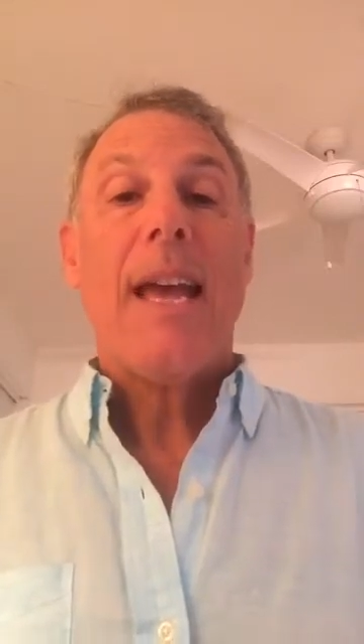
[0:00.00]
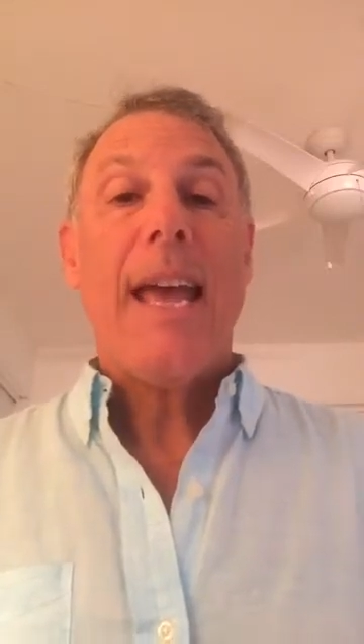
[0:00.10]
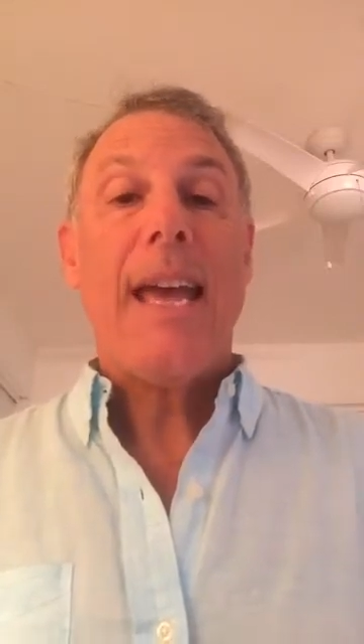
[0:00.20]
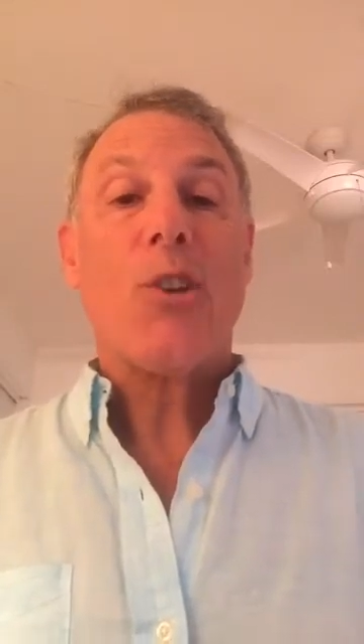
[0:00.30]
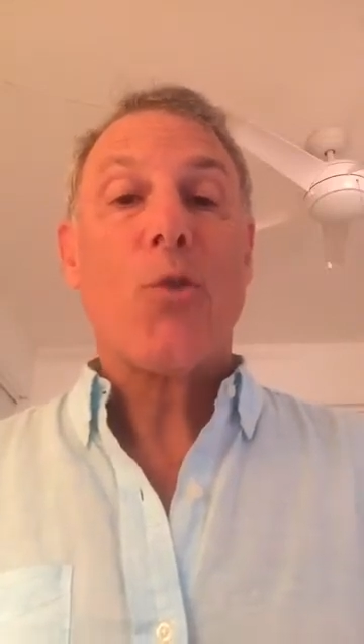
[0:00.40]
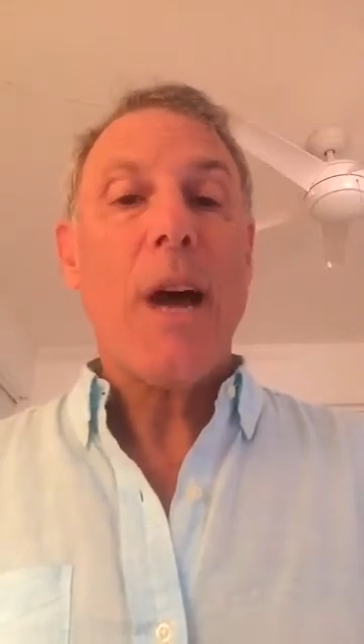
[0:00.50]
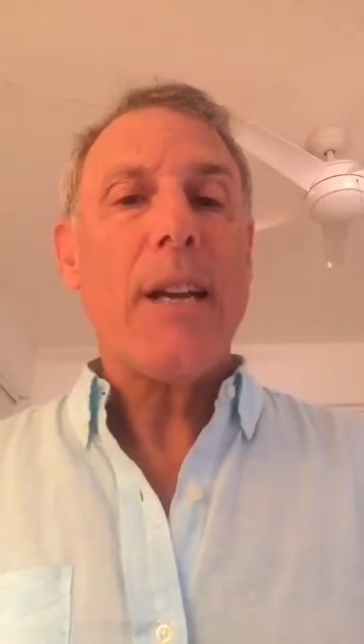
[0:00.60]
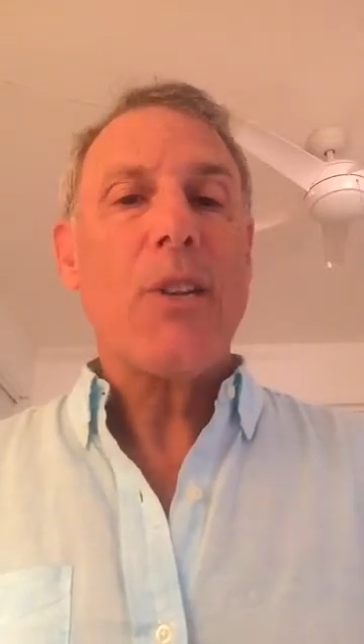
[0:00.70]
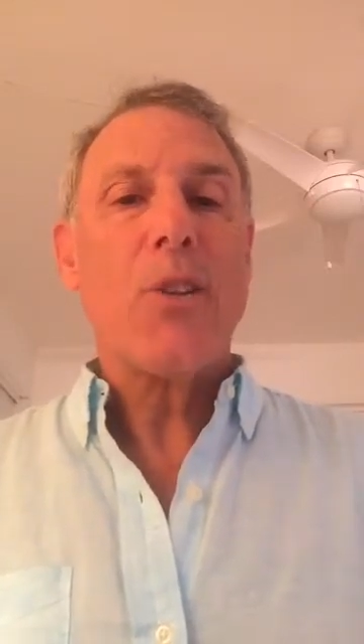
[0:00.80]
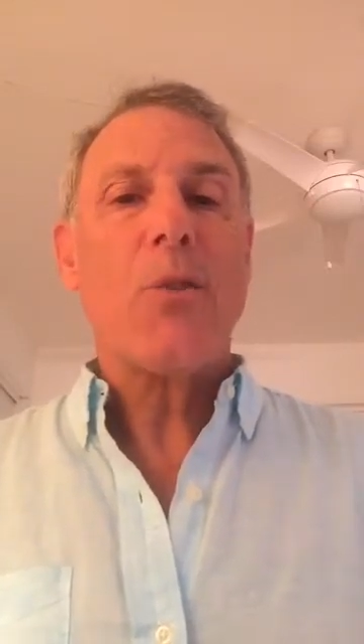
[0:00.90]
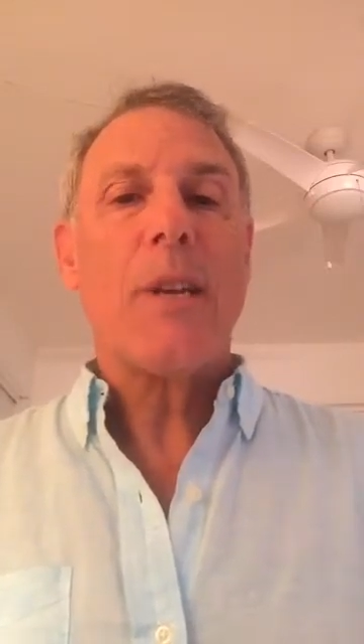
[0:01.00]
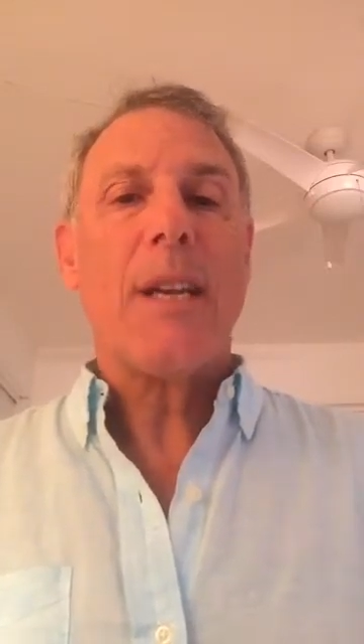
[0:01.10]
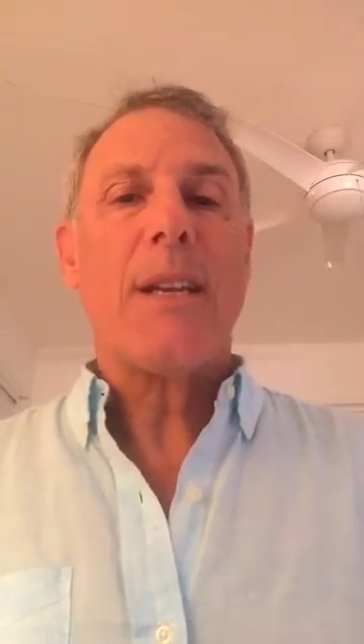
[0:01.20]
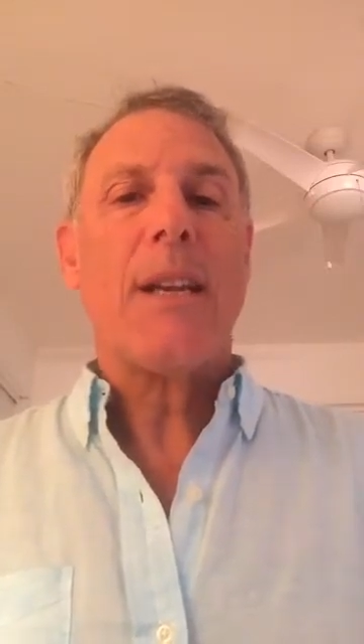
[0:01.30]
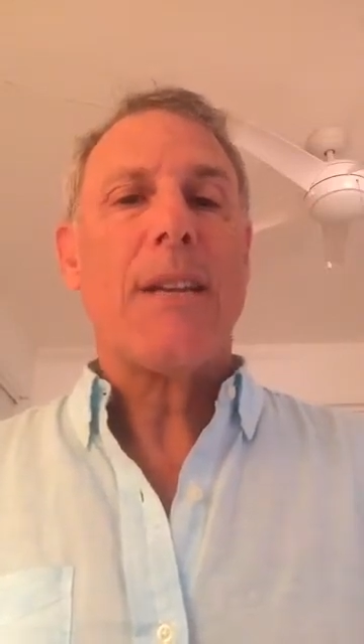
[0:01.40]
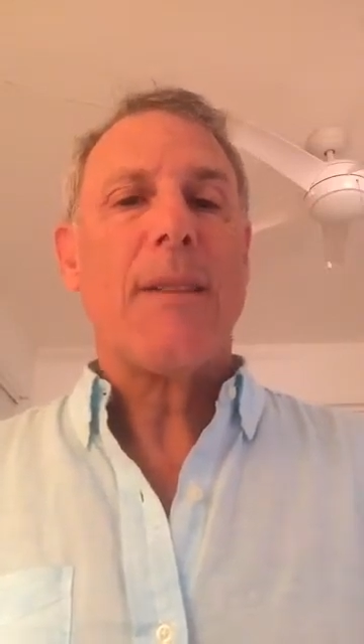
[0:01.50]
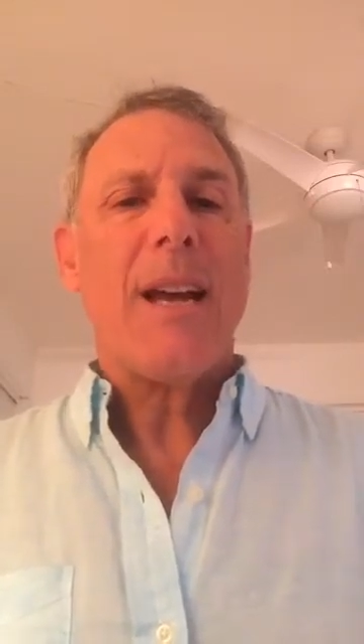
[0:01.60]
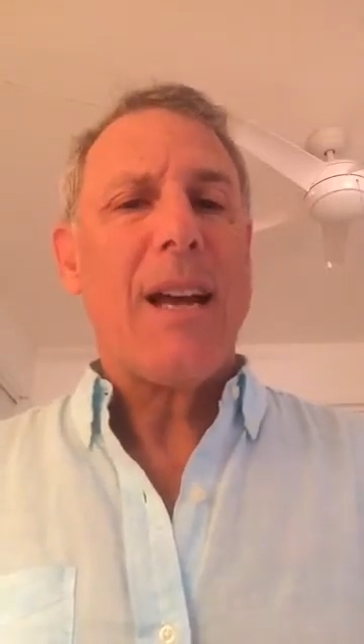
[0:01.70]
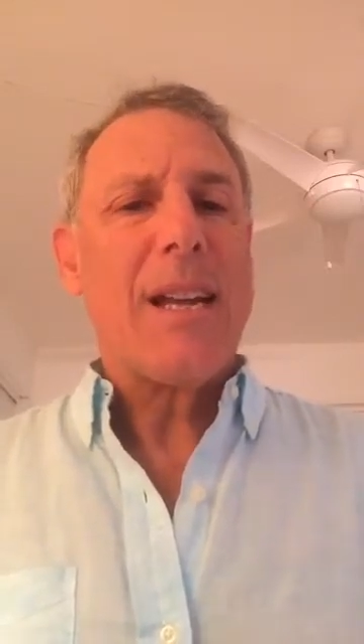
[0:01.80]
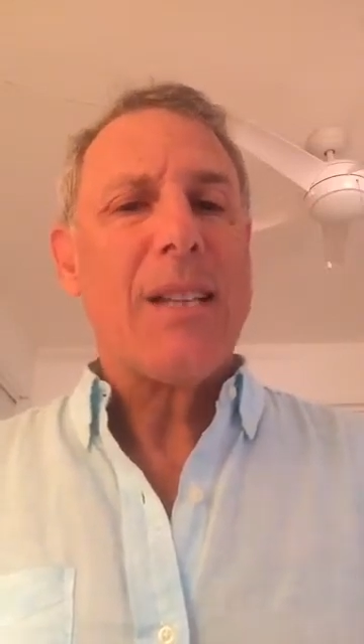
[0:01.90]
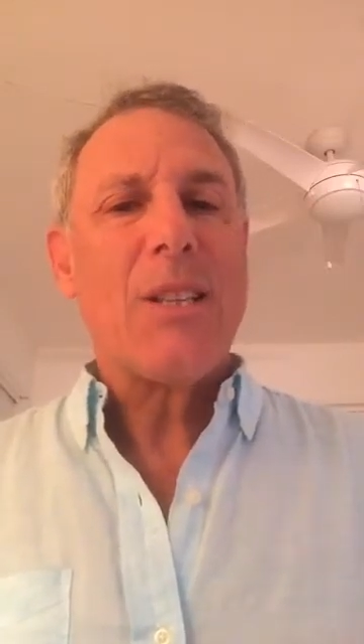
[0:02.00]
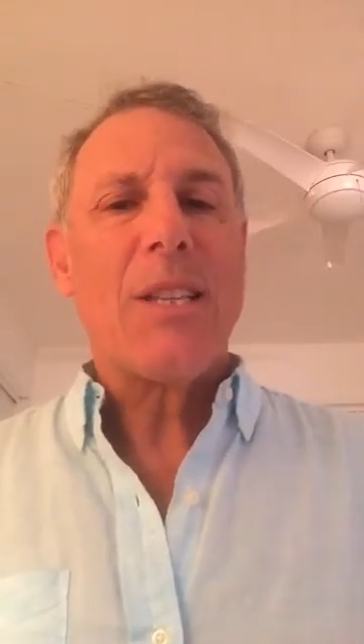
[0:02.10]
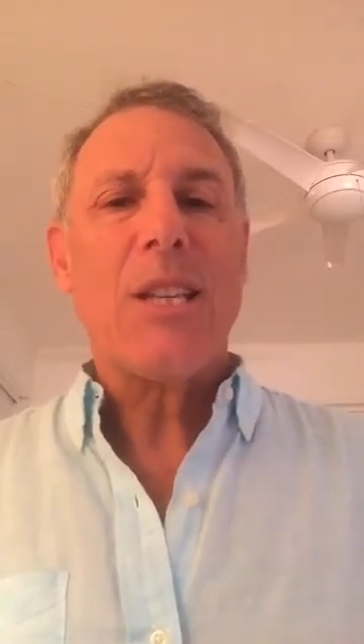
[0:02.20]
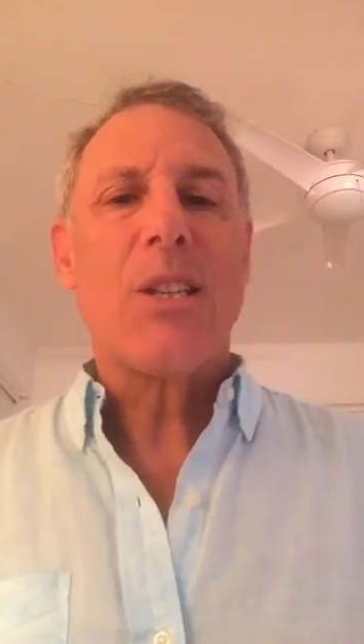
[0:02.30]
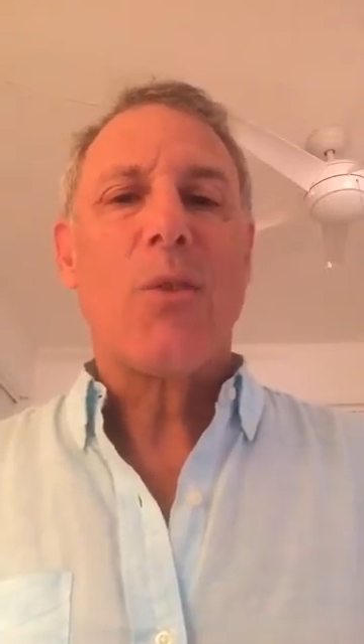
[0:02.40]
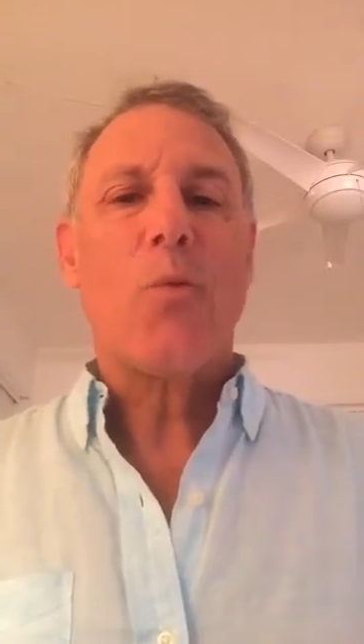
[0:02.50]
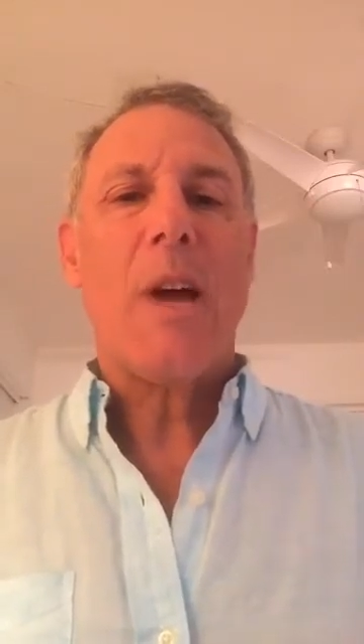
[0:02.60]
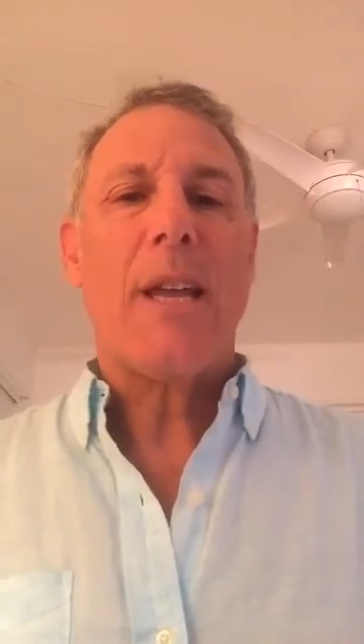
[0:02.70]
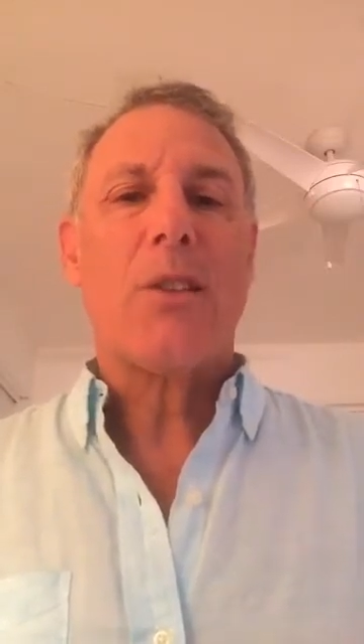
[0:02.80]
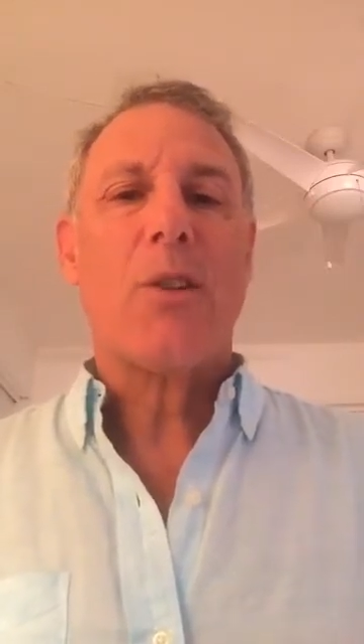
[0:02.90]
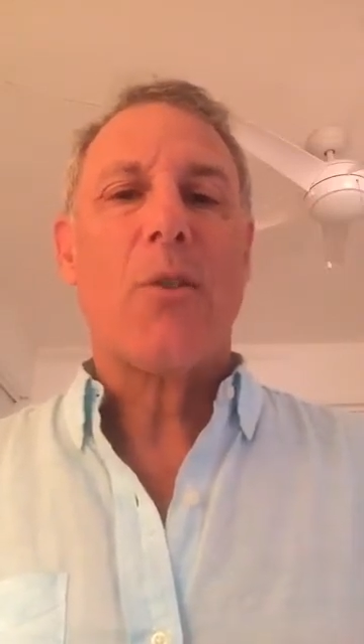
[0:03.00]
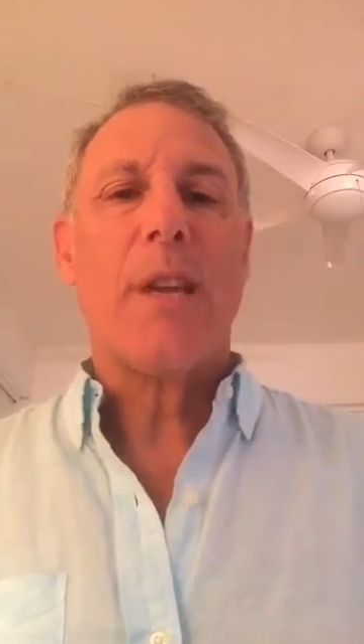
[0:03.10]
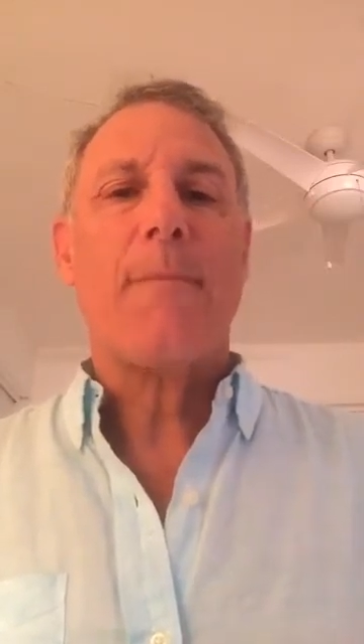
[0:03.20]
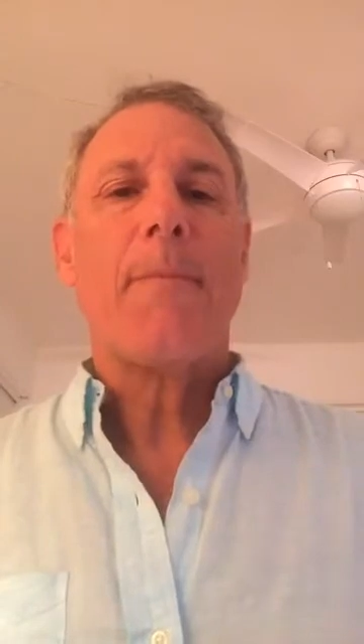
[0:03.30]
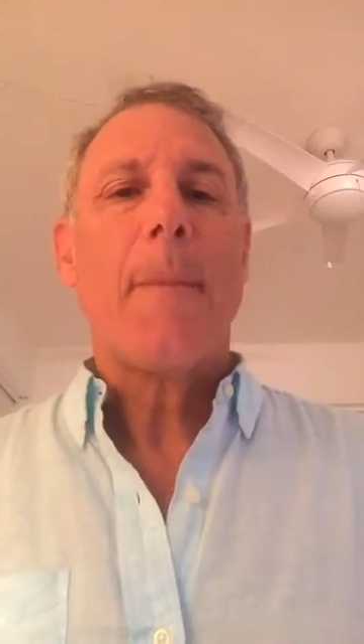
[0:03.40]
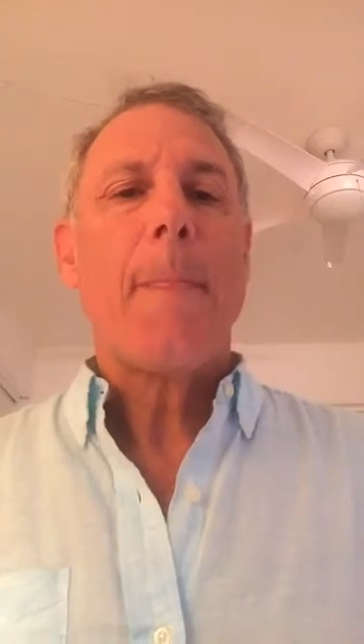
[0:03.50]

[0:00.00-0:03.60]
and try to do it in a consistent way so that